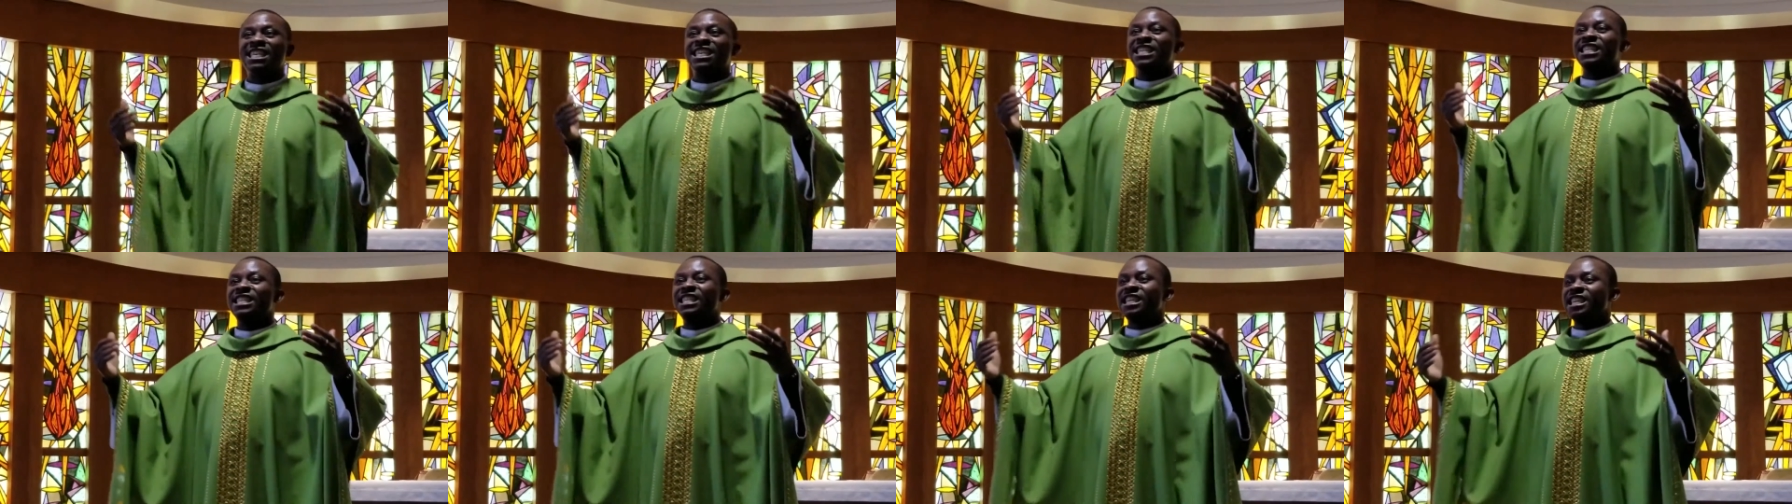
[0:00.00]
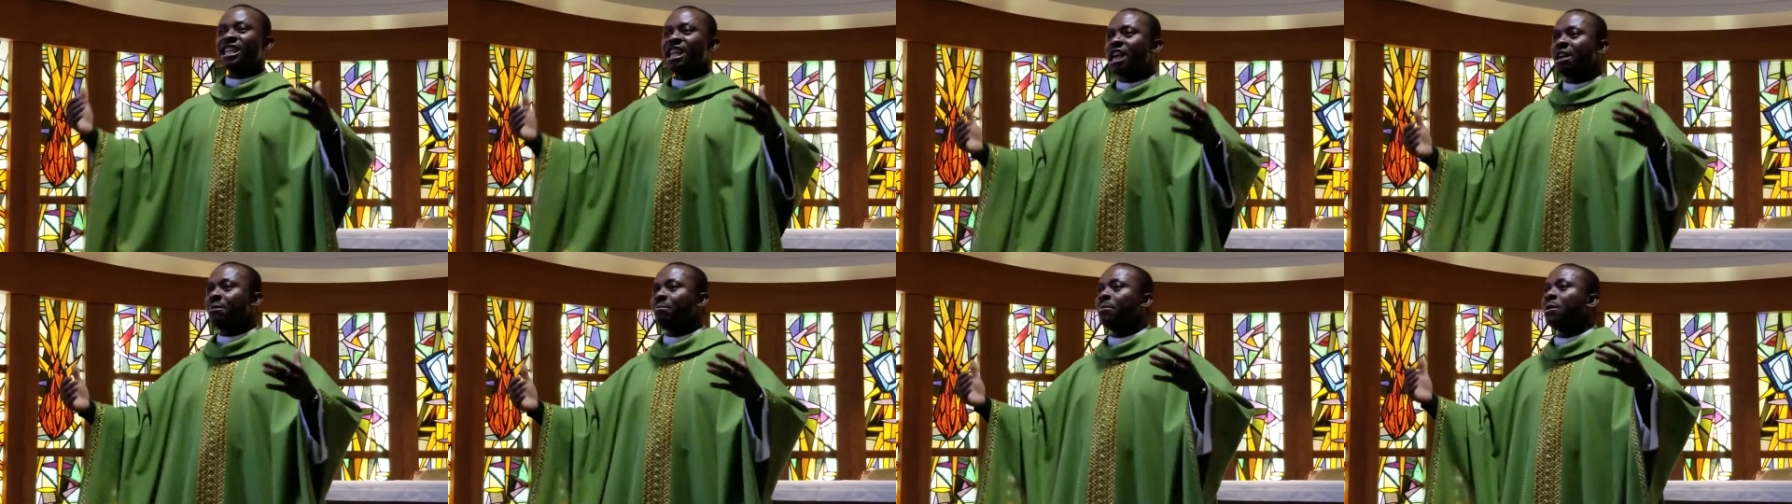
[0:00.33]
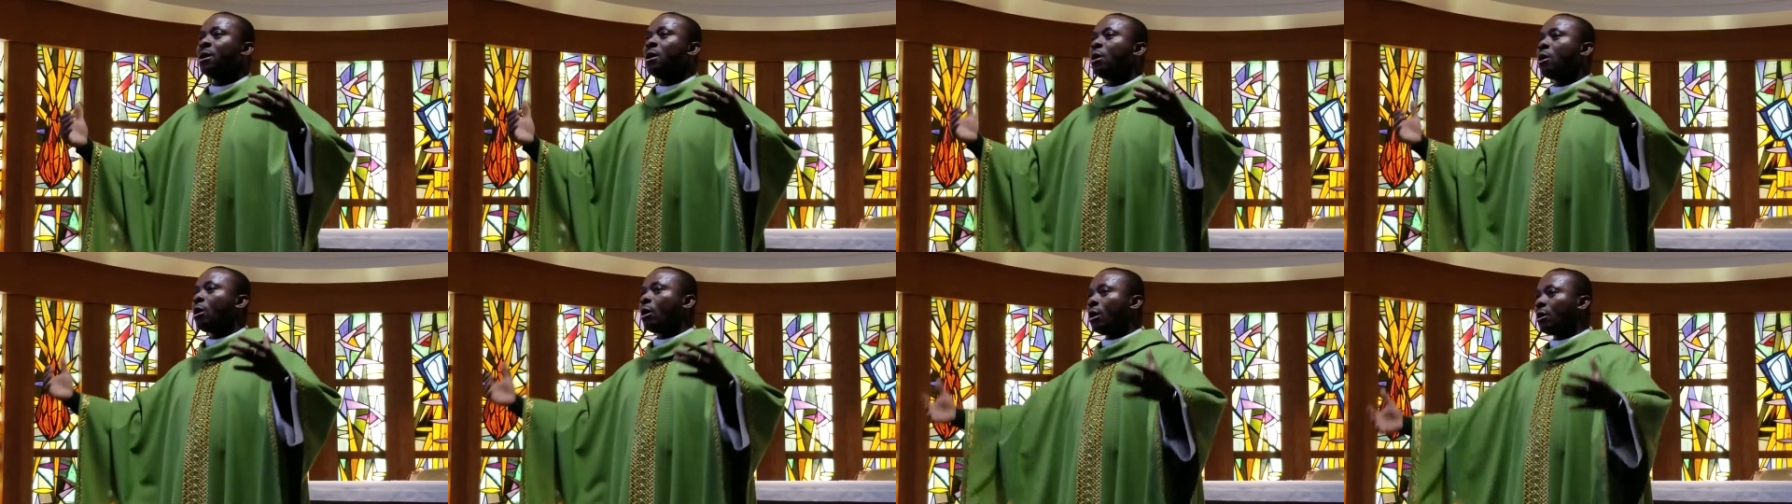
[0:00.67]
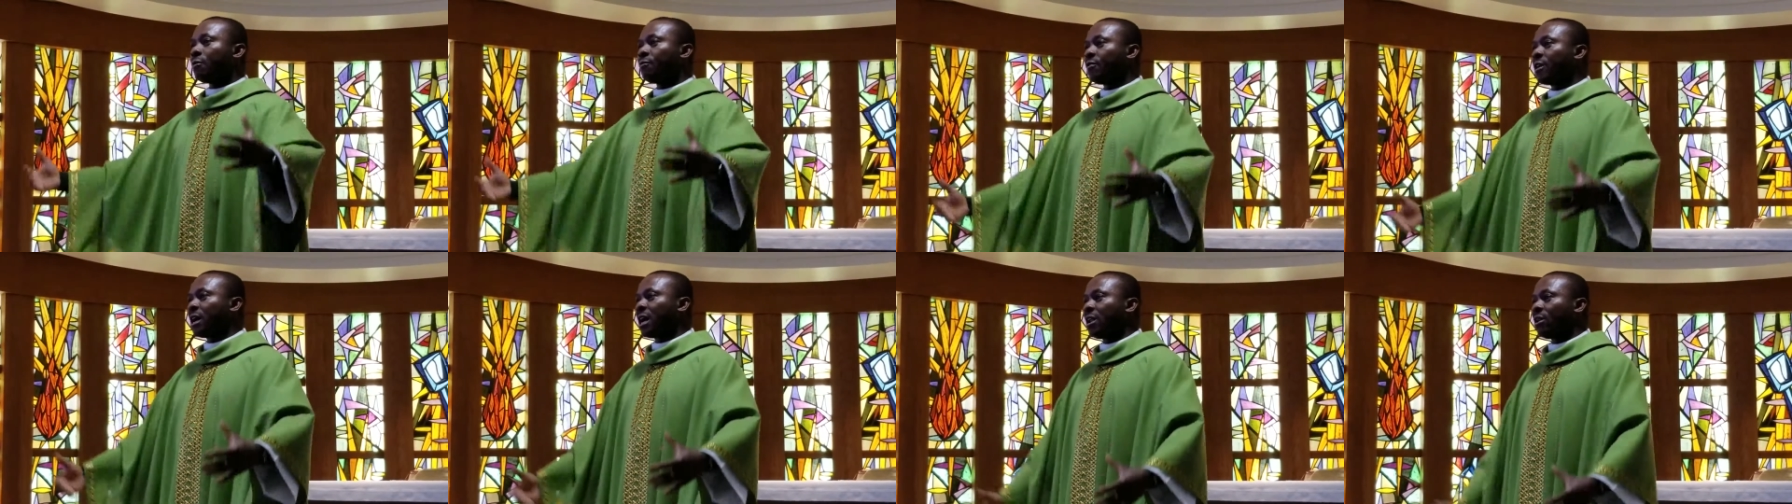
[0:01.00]
in the name
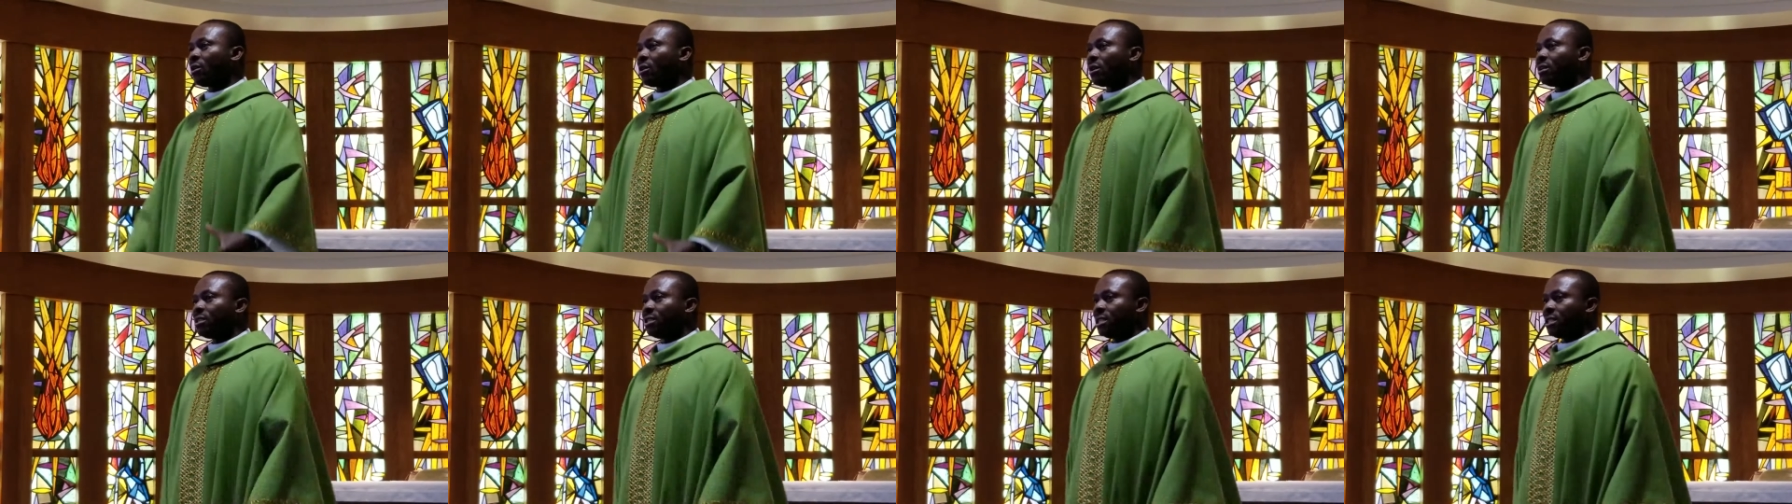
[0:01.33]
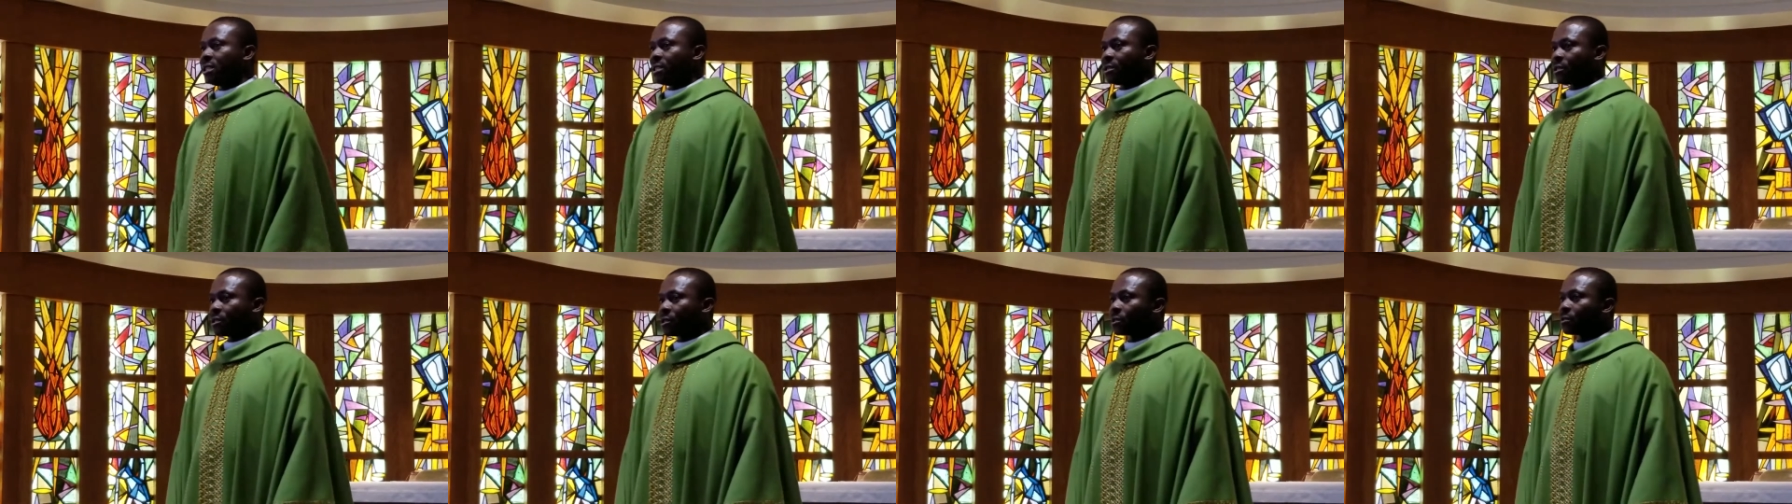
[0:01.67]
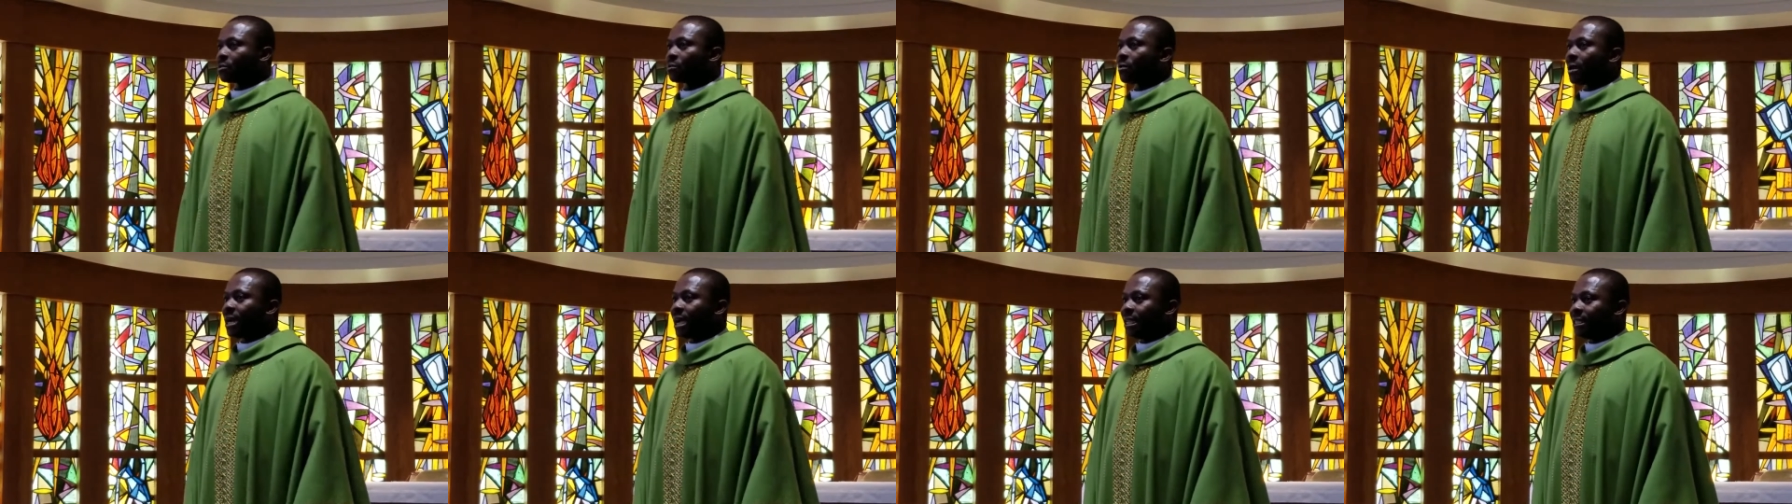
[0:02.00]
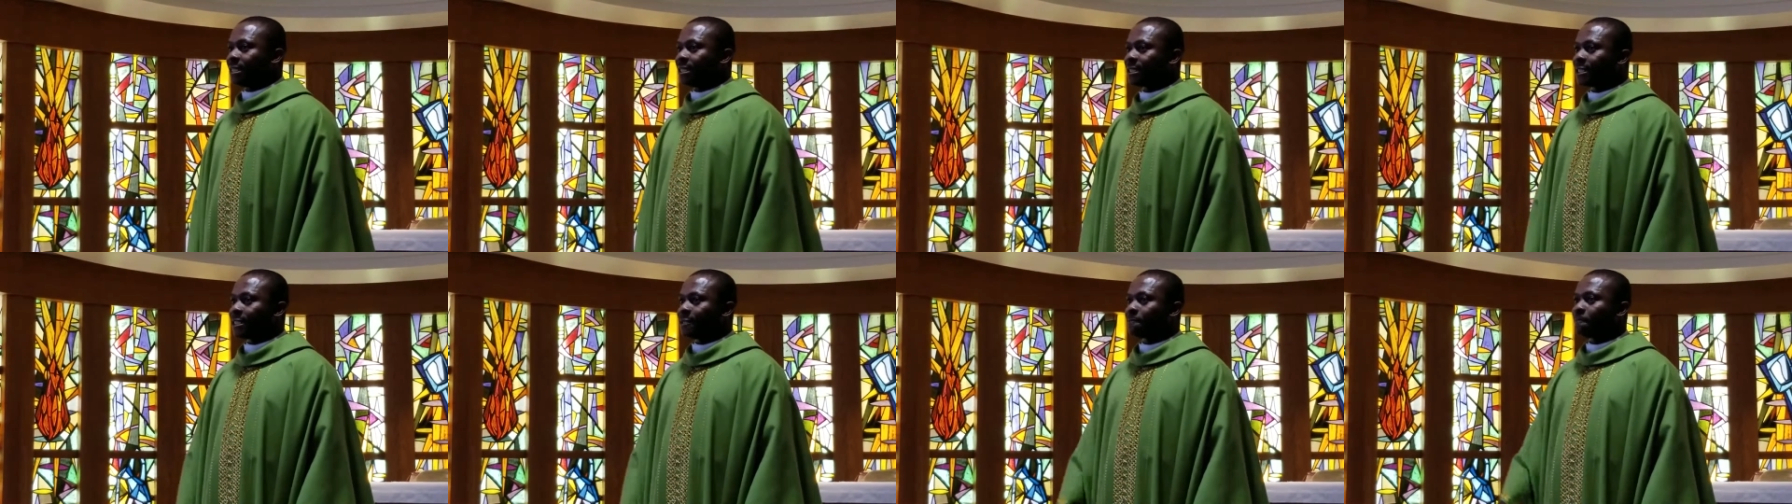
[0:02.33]
of our Lord Jesus
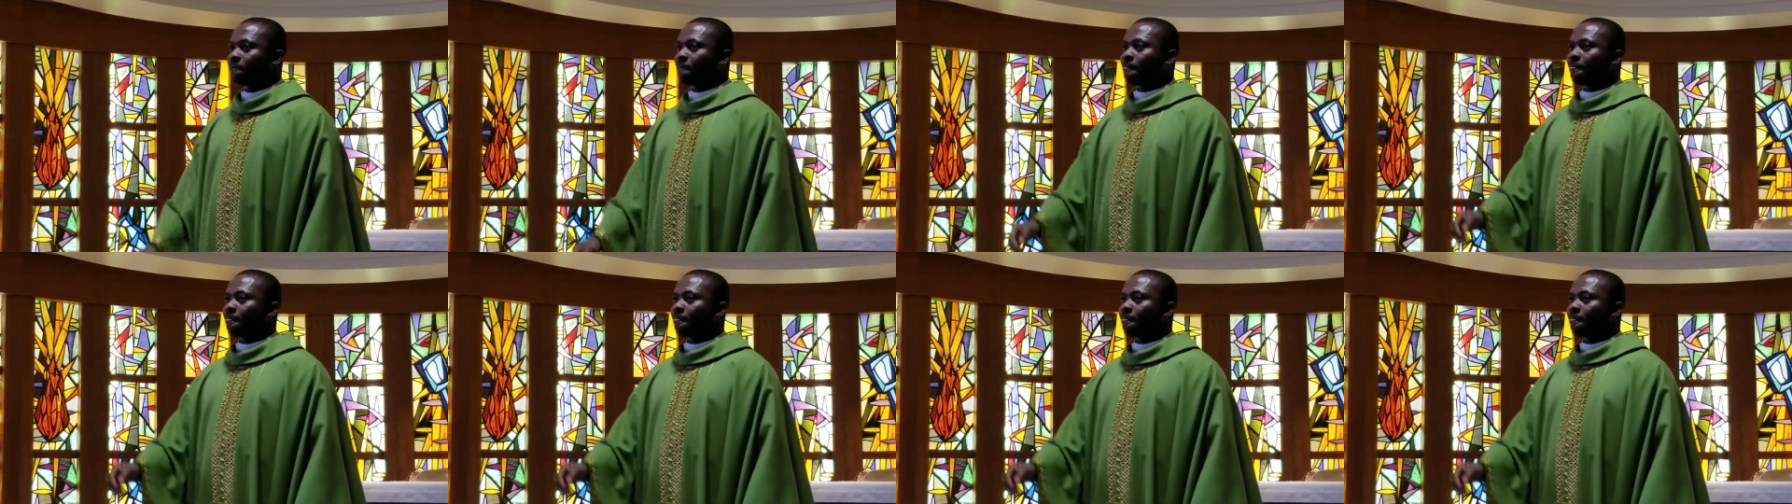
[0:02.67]
Christ.